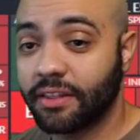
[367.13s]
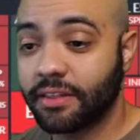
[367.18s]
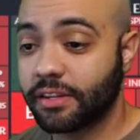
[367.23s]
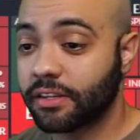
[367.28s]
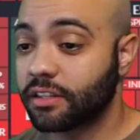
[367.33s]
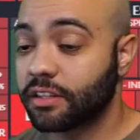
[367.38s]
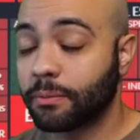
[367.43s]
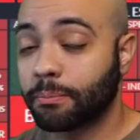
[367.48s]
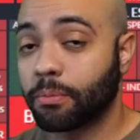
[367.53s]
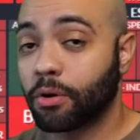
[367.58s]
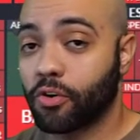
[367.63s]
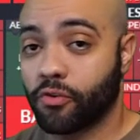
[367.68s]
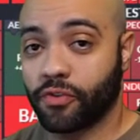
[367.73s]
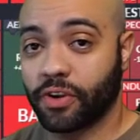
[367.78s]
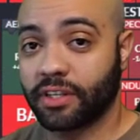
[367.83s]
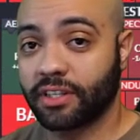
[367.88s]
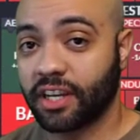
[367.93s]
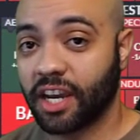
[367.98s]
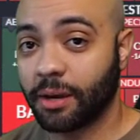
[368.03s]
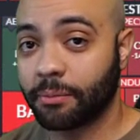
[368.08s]
this is a
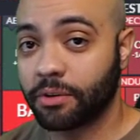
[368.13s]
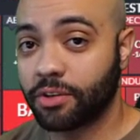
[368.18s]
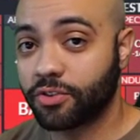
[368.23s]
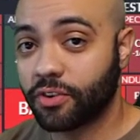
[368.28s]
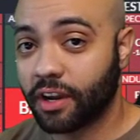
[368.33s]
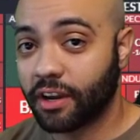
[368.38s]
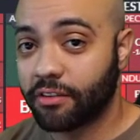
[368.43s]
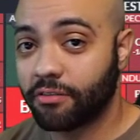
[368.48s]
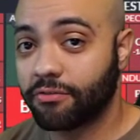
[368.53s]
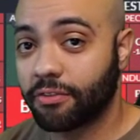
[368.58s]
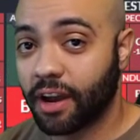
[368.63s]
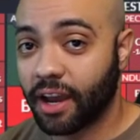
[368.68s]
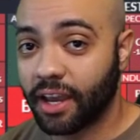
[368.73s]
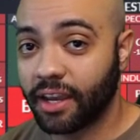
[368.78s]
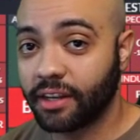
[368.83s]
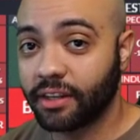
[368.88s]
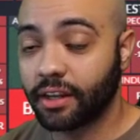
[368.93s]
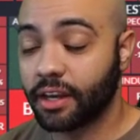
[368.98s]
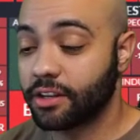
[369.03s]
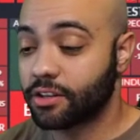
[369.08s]
perfect time to try and
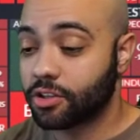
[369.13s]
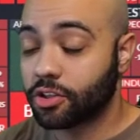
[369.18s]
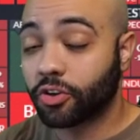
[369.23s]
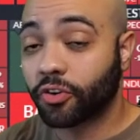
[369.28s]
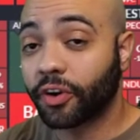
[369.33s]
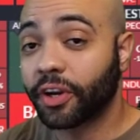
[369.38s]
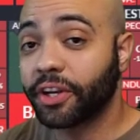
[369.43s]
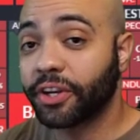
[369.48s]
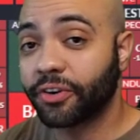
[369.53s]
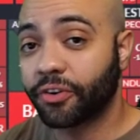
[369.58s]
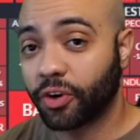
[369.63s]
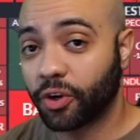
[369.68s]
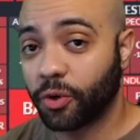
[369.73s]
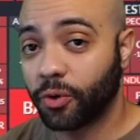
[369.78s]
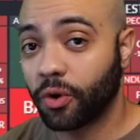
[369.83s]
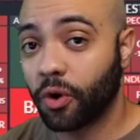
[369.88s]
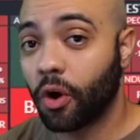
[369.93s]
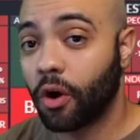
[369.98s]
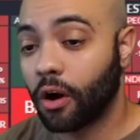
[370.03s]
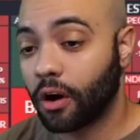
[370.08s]
find and screen your
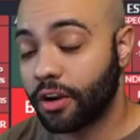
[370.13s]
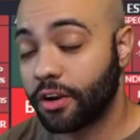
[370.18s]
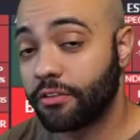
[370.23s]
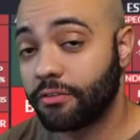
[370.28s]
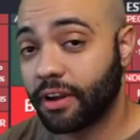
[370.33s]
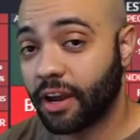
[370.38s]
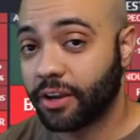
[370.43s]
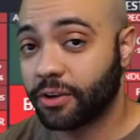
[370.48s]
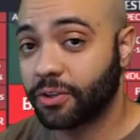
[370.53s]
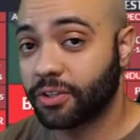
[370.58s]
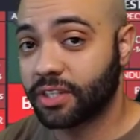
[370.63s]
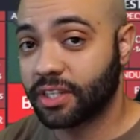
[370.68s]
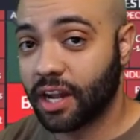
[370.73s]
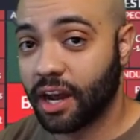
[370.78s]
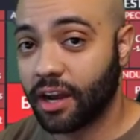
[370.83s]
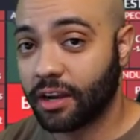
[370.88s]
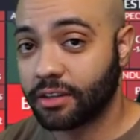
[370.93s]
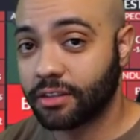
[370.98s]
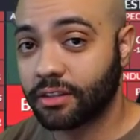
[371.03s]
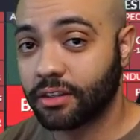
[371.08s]
own undervalued
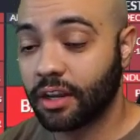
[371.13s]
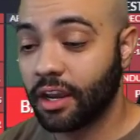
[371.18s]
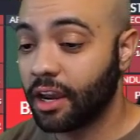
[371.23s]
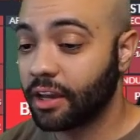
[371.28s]
stocks.